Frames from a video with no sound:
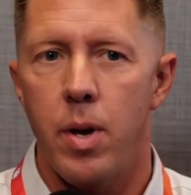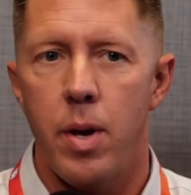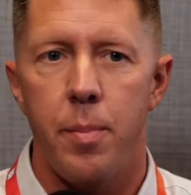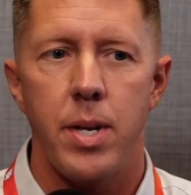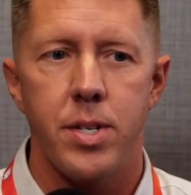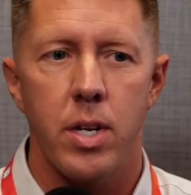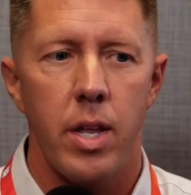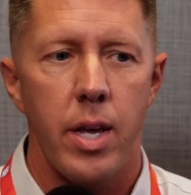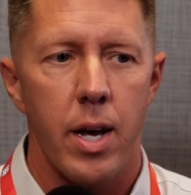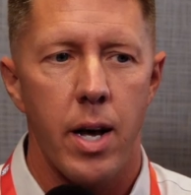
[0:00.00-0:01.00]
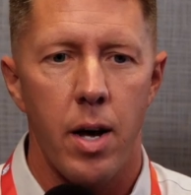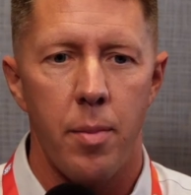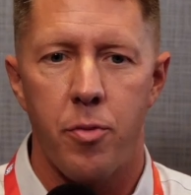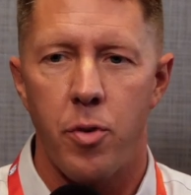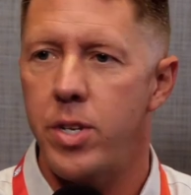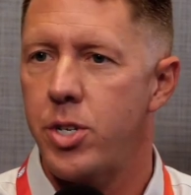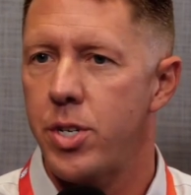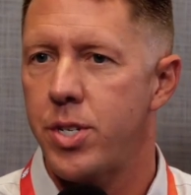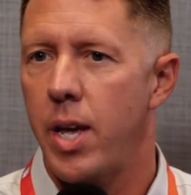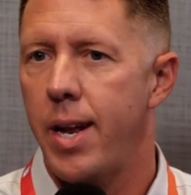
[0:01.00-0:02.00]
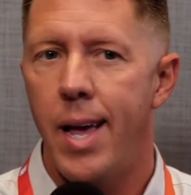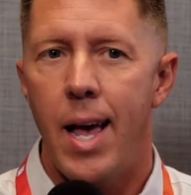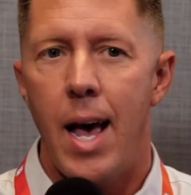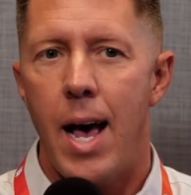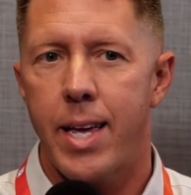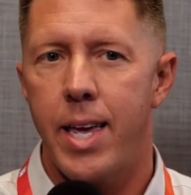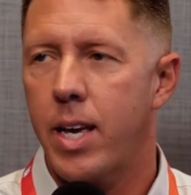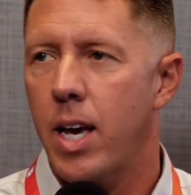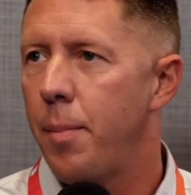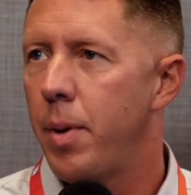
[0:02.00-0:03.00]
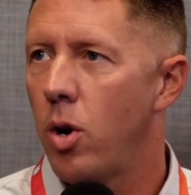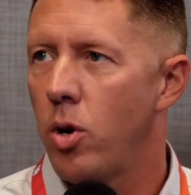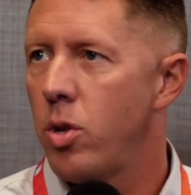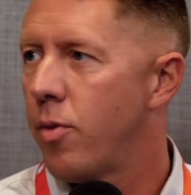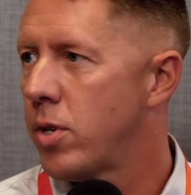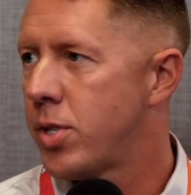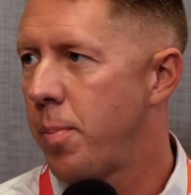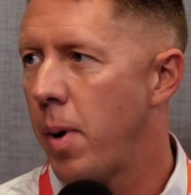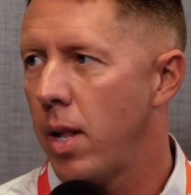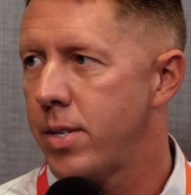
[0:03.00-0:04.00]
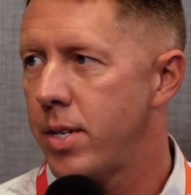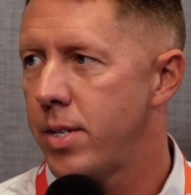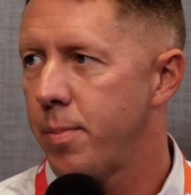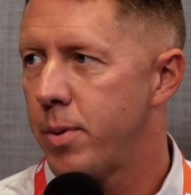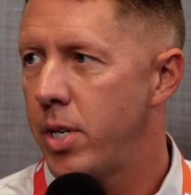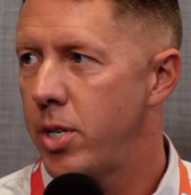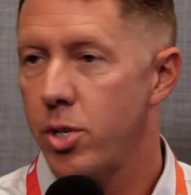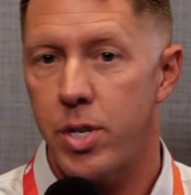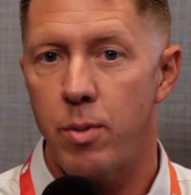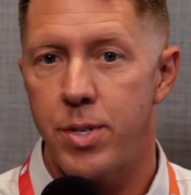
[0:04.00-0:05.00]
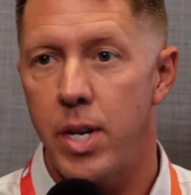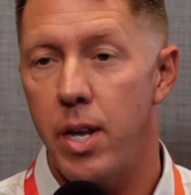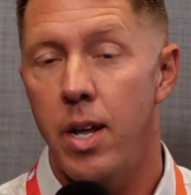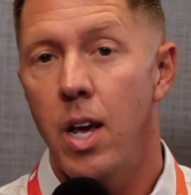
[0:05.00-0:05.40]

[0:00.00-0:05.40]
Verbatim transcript: uh, basically, uh, Freeze just said, "I can't comment on university policies and procedures." that was it.